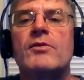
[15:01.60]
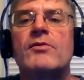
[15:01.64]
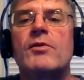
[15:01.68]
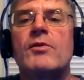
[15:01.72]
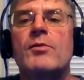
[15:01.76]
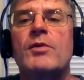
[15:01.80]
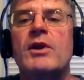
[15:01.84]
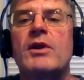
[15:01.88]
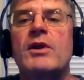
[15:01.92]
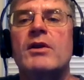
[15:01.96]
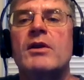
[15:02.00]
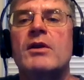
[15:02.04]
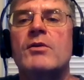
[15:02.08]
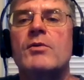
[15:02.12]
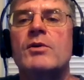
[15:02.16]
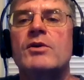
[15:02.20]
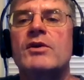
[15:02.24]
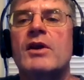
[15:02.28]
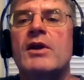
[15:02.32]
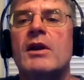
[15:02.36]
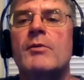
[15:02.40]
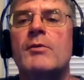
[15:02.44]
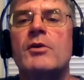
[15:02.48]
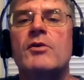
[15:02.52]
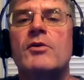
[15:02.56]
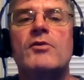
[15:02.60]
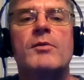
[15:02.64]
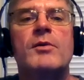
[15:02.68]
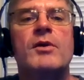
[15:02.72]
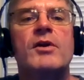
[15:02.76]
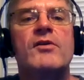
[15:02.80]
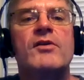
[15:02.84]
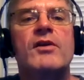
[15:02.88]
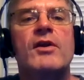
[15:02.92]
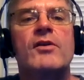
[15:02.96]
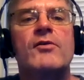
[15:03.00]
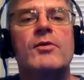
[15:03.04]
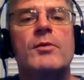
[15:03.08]
errors of opinion, which cannot be
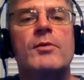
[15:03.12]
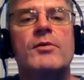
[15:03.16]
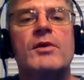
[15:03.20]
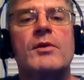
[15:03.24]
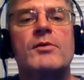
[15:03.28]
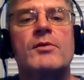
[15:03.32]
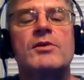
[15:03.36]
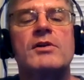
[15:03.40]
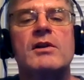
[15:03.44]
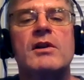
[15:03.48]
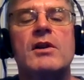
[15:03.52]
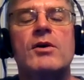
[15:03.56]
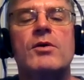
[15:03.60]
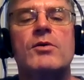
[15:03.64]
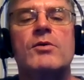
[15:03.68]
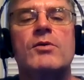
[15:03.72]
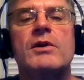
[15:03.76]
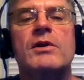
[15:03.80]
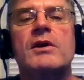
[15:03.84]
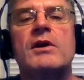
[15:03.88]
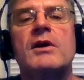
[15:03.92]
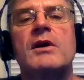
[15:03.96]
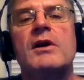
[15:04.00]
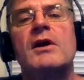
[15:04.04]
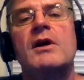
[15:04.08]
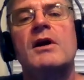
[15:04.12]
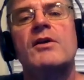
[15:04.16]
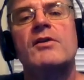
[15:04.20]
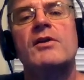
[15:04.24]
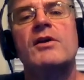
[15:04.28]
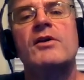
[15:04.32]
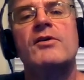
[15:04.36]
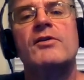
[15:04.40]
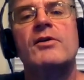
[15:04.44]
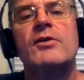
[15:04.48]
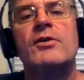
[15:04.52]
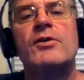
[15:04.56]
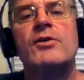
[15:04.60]
attributed to sensory perception alone.
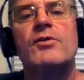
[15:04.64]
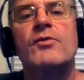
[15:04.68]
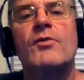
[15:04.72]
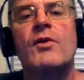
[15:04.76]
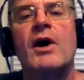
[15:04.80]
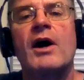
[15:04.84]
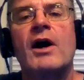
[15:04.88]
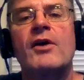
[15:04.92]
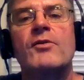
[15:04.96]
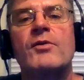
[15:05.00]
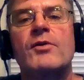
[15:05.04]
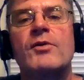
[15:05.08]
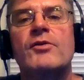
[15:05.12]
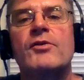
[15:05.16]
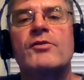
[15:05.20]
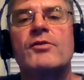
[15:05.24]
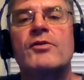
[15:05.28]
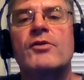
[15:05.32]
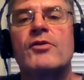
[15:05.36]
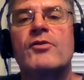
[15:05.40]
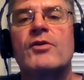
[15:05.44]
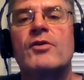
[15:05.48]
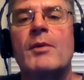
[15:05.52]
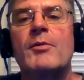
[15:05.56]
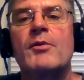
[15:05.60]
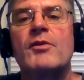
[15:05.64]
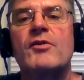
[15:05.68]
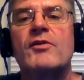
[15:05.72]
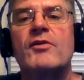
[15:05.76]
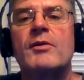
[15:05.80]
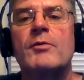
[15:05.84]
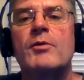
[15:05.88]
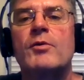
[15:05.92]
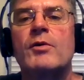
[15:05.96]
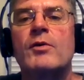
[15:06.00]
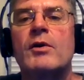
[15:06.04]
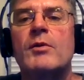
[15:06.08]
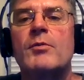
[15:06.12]
These errors arise when there's a
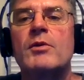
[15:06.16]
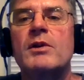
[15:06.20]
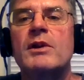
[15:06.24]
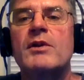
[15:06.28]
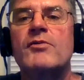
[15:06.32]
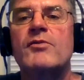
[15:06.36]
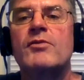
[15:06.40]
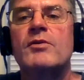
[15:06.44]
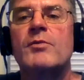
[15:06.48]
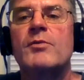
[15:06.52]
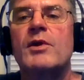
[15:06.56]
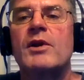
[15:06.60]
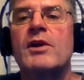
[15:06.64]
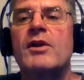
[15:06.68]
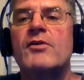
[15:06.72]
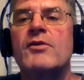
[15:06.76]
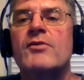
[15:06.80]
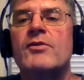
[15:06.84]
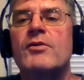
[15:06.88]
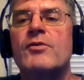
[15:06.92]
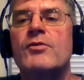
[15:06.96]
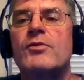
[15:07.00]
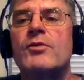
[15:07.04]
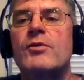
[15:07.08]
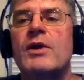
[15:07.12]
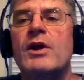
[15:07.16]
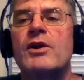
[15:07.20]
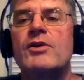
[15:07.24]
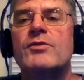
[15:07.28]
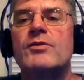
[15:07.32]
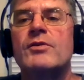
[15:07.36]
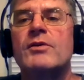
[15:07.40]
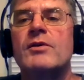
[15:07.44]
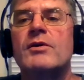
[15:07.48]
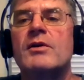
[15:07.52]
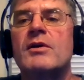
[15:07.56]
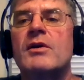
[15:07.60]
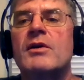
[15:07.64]
discrepancy between our beliefs or opinions and the true
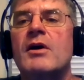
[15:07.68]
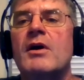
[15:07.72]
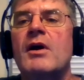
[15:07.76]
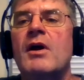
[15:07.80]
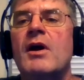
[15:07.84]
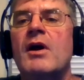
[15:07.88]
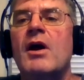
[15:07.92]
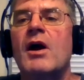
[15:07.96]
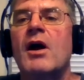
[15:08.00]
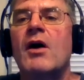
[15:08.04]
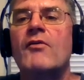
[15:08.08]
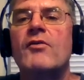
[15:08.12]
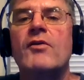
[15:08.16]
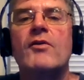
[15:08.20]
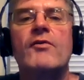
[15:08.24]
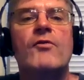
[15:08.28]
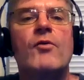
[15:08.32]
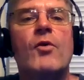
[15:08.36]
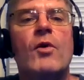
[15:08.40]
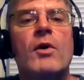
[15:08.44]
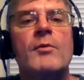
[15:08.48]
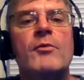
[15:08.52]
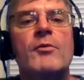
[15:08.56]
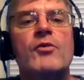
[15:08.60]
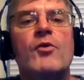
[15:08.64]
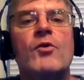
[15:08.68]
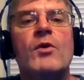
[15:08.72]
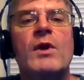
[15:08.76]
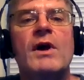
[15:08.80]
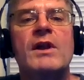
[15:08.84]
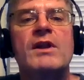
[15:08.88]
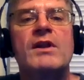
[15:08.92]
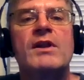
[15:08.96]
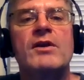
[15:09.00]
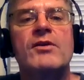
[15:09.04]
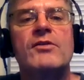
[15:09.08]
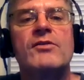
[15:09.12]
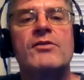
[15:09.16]
nature of the forms or
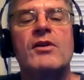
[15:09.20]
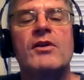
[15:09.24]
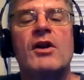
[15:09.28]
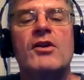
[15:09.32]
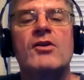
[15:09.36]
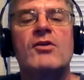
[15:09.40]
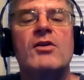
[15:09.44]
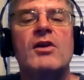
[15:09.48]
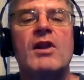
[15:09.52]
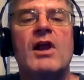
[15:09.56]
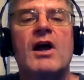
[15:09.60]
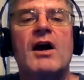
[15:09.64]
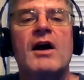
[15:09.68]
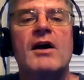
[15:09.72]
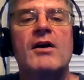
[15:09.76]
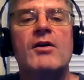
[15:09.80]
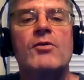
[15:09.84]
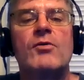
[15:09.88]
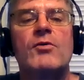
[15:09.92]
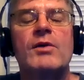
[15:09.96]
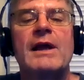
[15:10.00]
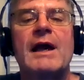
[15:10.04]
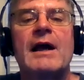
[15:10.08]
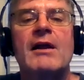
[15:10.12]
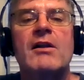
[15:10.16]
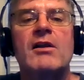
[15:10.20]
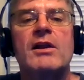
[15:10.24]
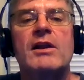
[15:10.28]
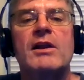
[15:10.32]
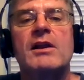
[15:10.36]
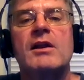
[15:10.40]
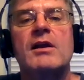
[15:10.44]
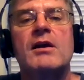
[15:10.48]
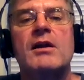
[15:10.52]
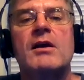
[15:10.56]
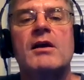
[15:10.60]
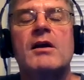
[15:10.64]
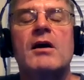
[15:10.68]
ideas that underlie
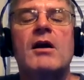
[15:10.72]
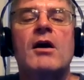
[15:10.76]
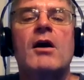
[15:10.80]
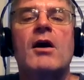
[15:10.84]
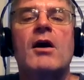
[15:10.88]
reality.